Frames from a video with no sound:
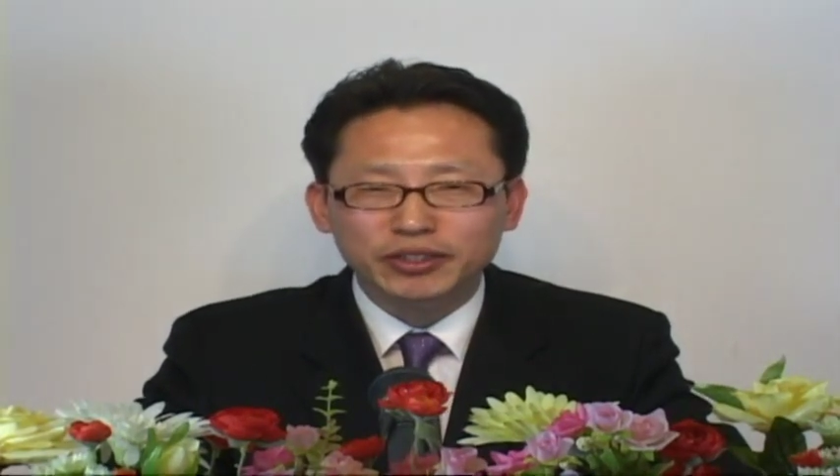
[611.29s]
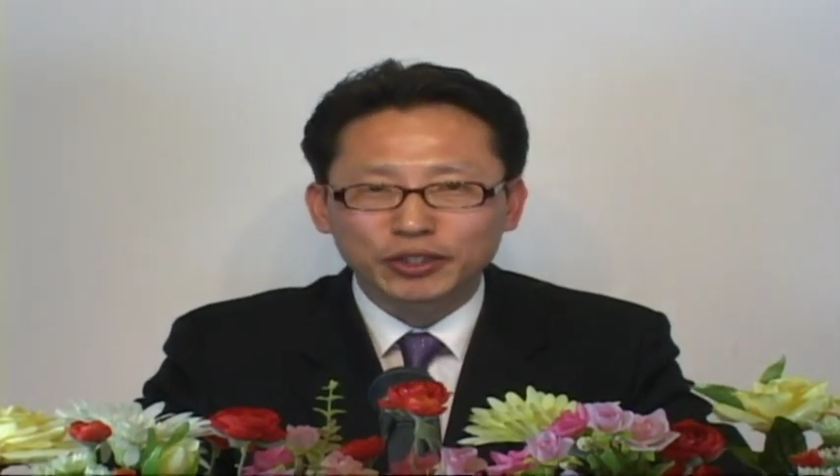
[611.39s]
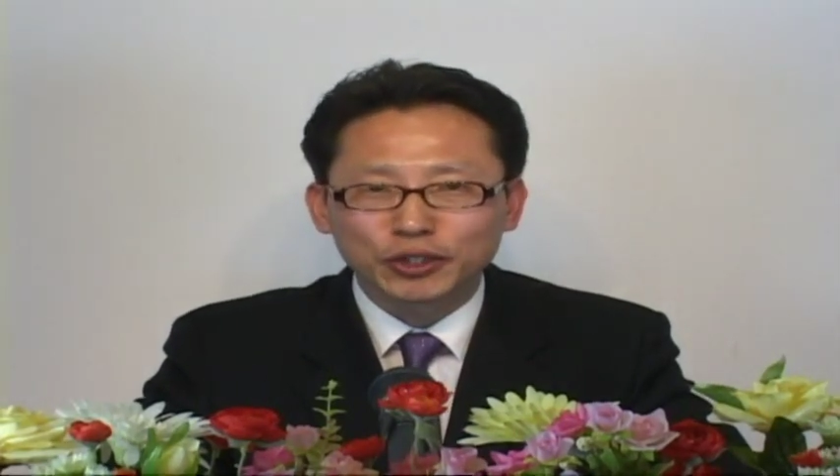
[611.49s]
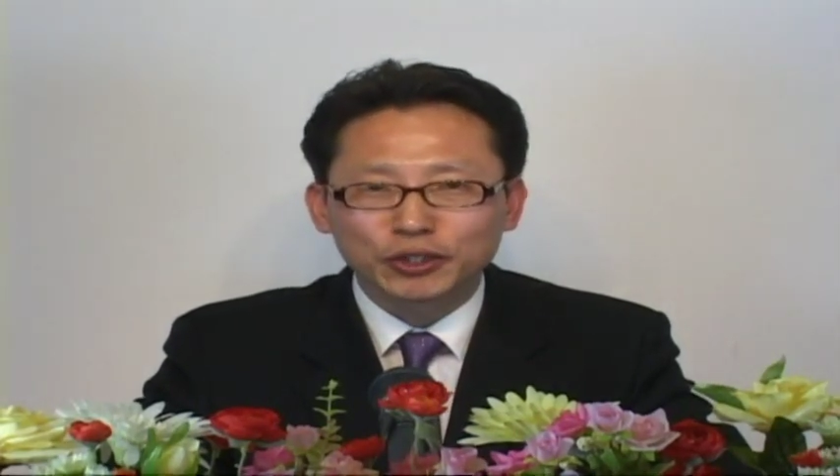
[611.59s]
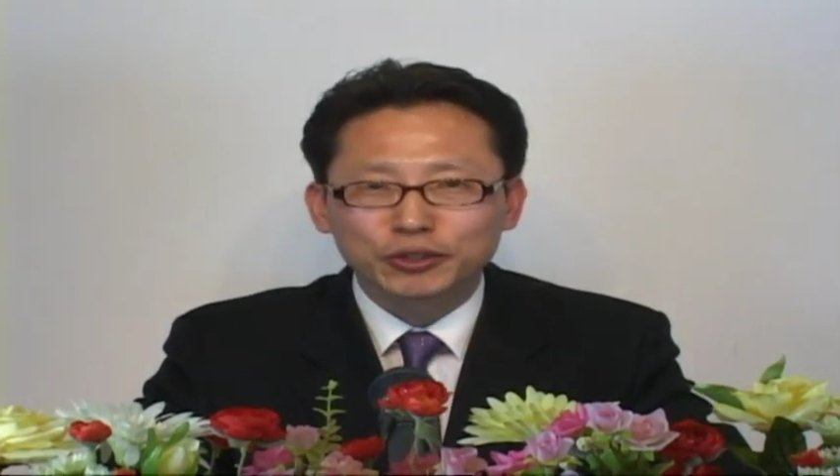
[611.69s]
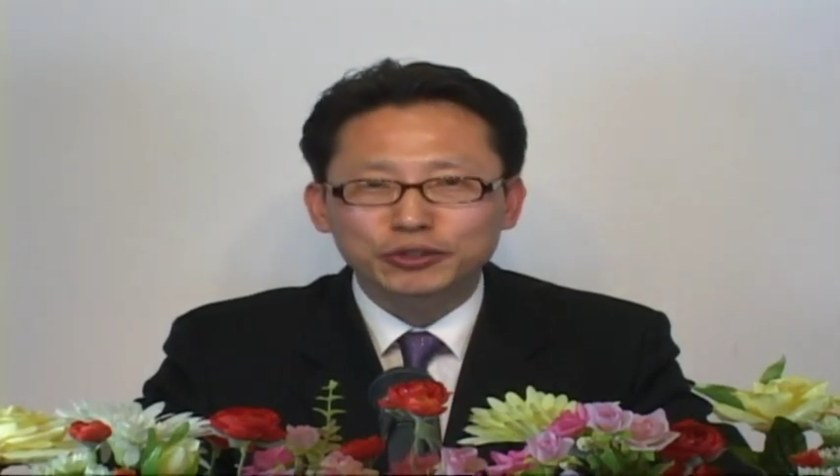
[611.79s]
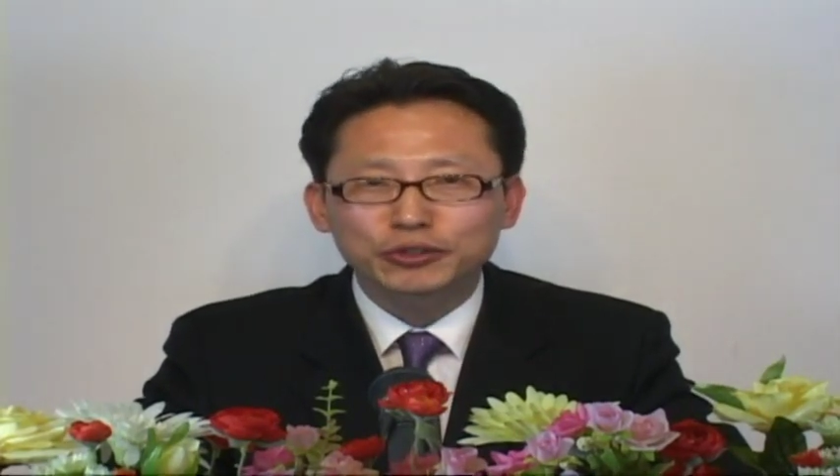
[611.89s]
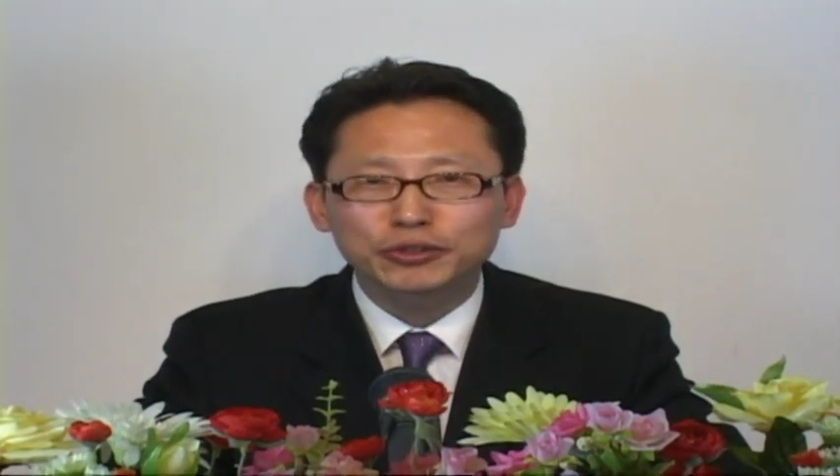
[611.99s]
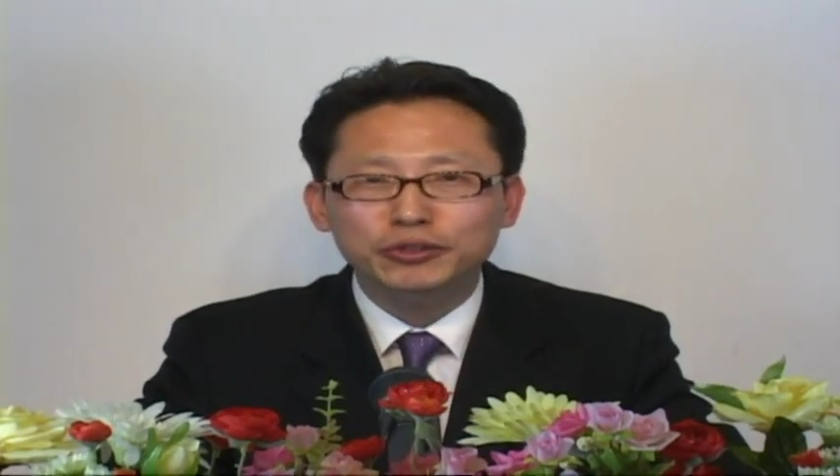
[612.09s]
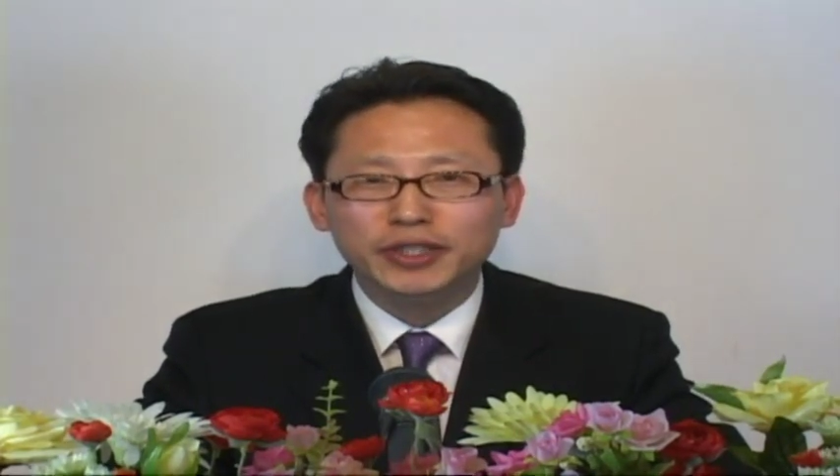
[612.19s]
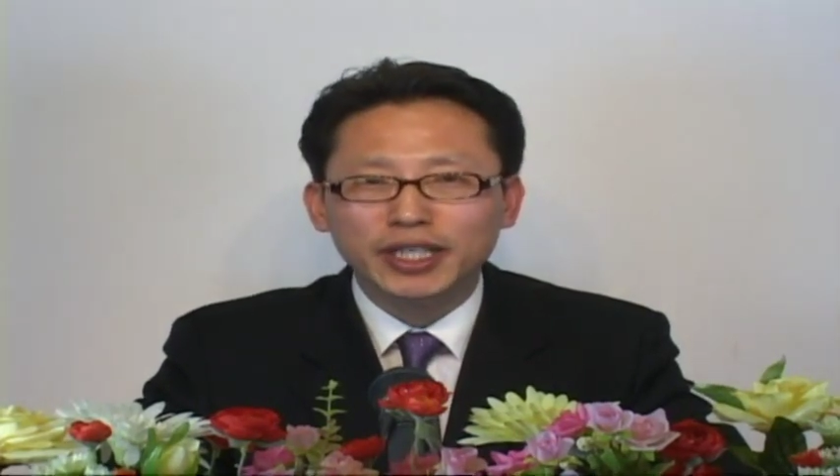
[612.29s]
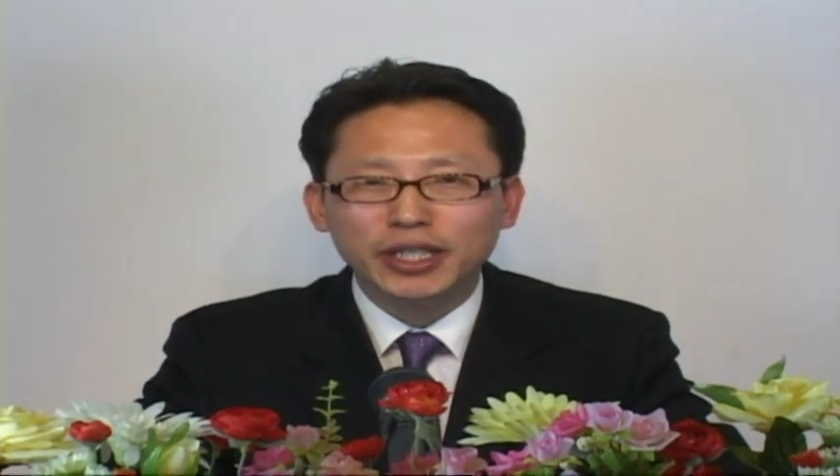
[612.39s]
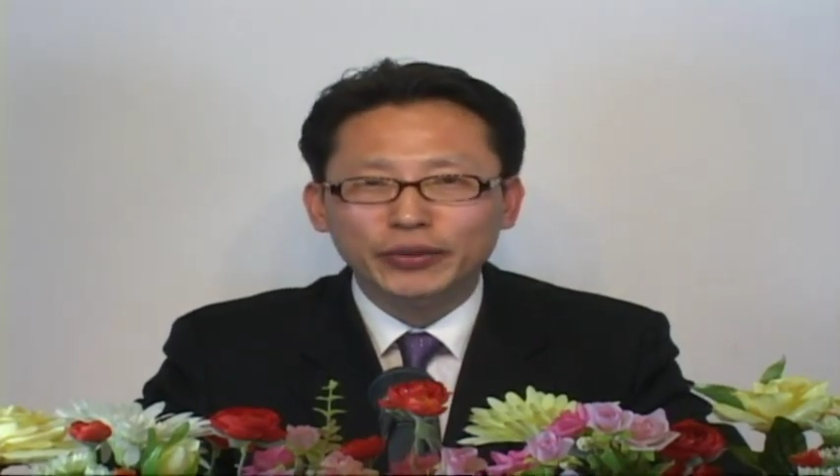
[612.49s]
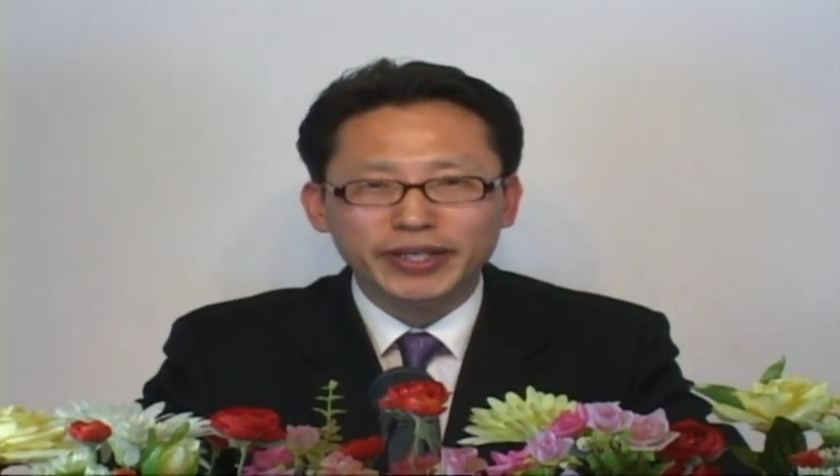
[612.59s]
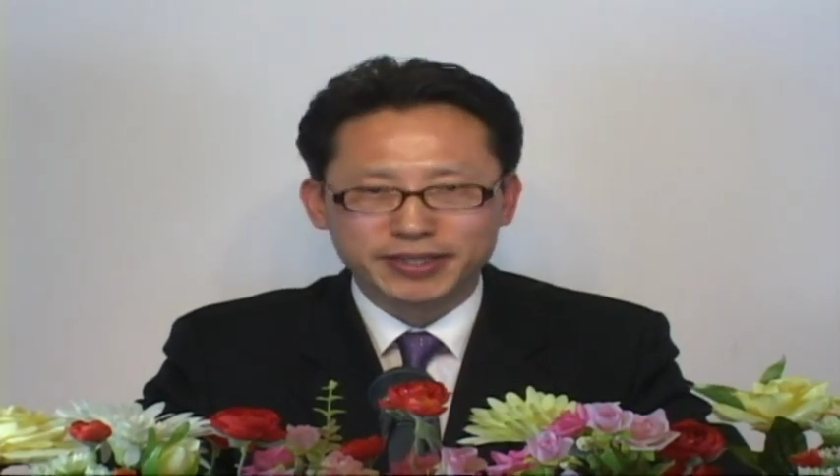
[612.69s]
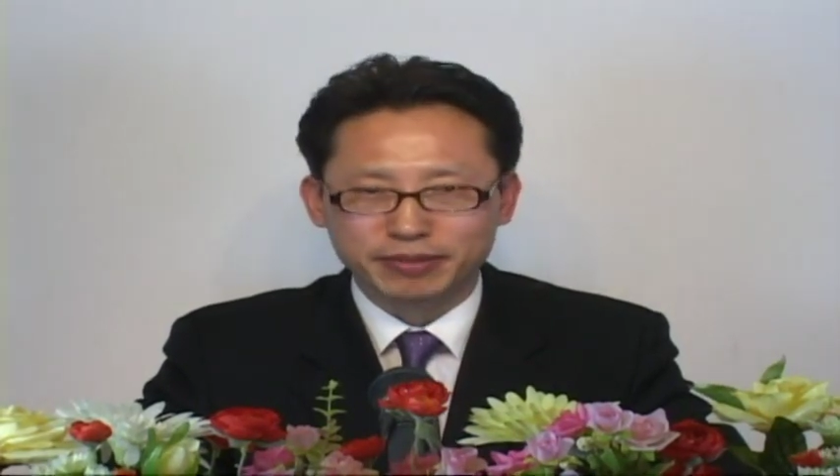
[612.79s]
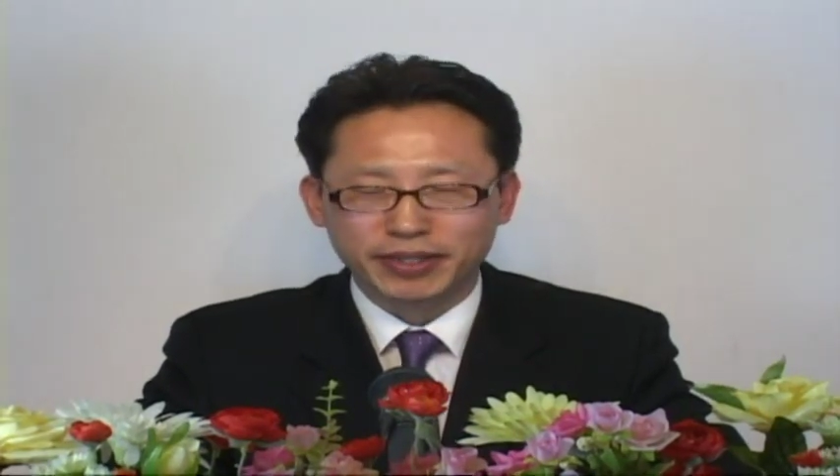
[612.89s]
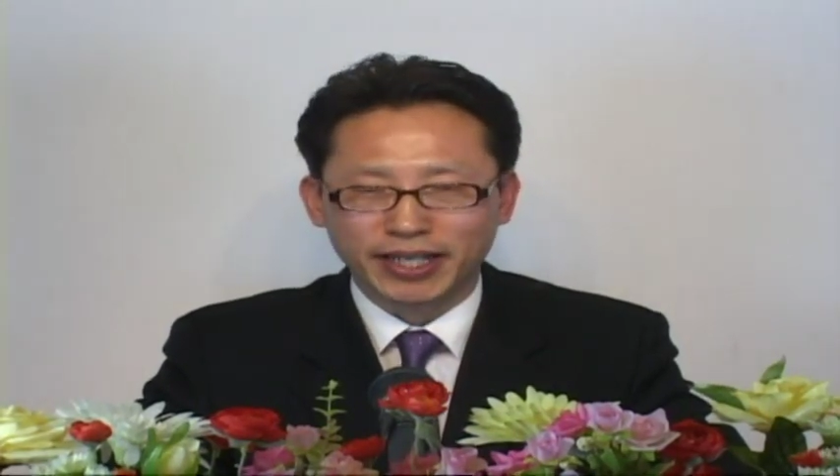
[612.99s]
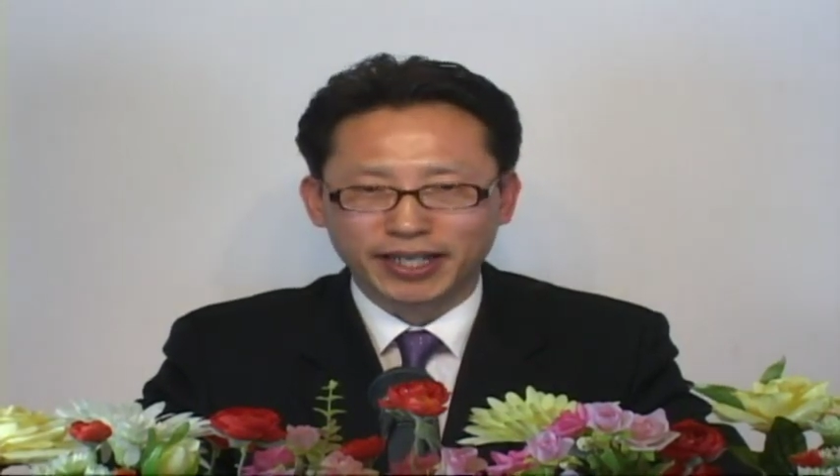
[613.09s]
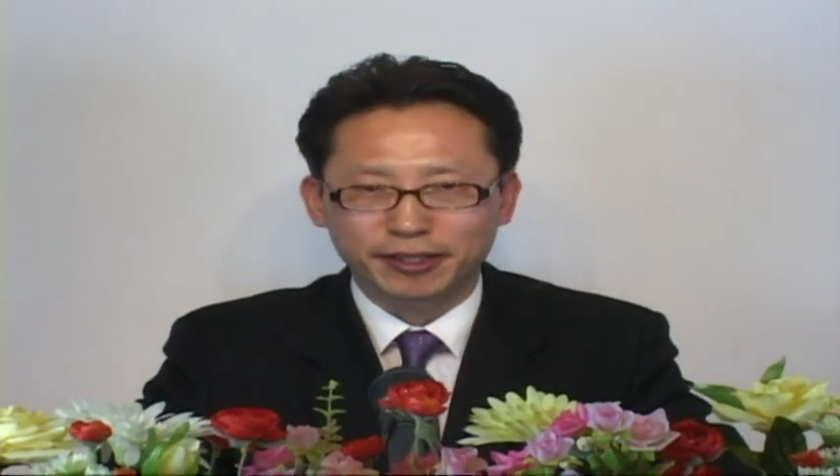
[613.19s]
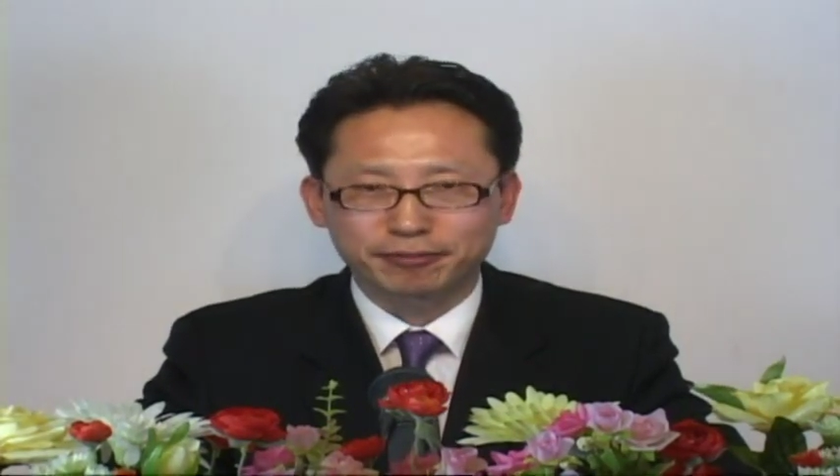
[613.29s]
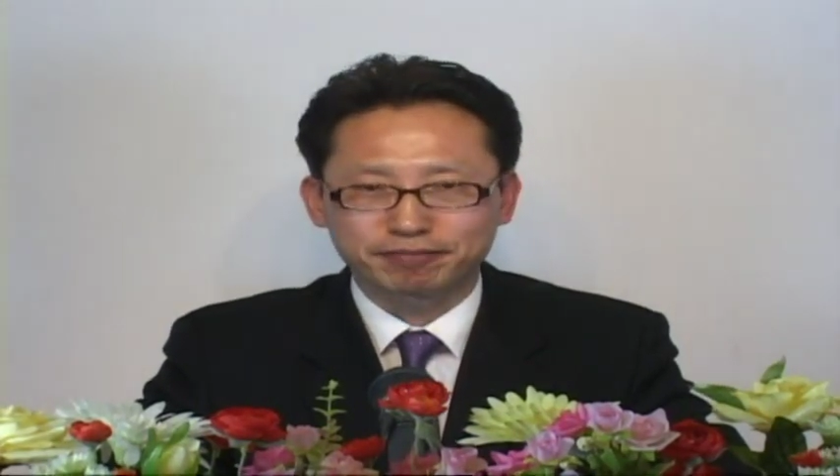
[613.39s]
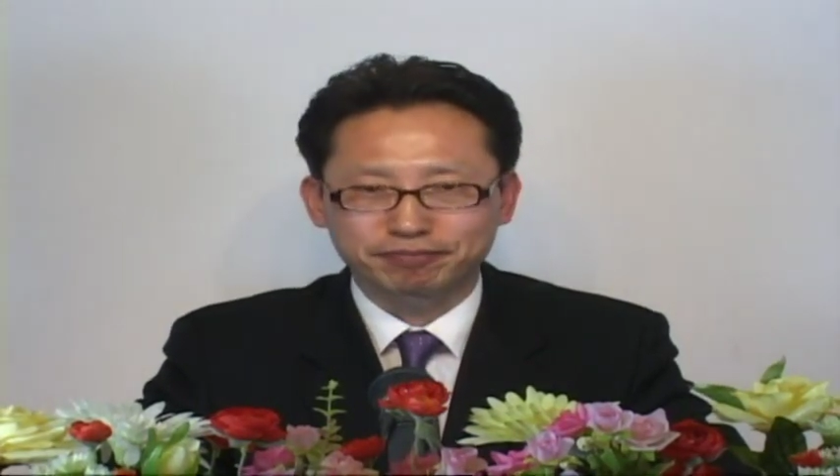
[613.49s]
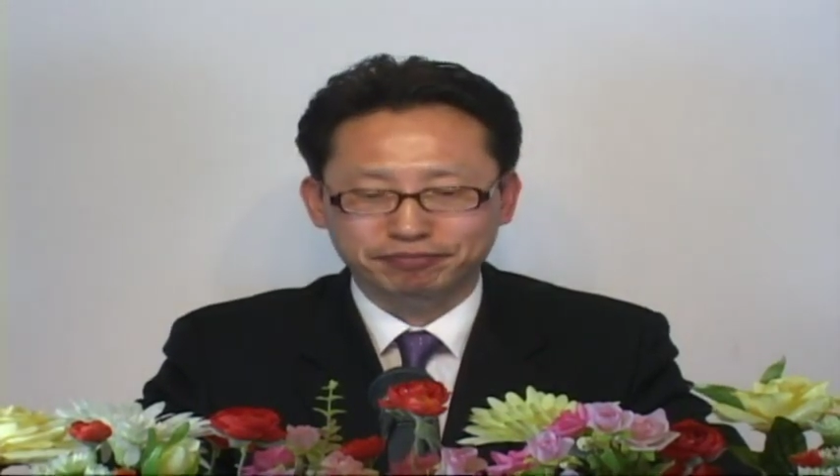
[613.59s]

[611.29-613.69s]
returned to Jerusalem,